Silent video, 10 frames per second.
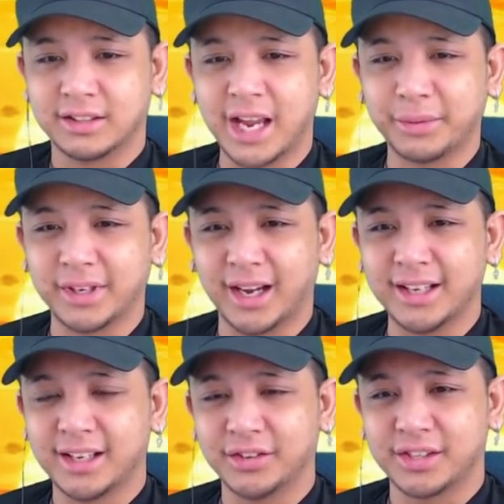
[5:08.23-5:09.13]
Damn, the
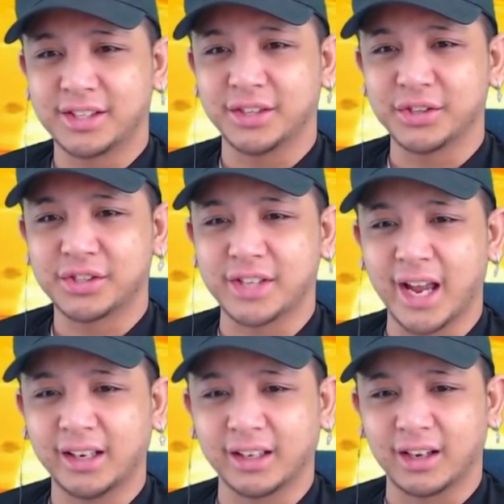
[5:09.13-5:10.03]
Ninetales is still
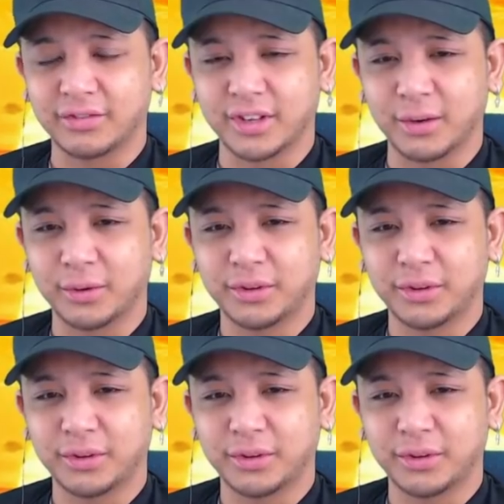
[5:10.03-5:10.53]
standing after that.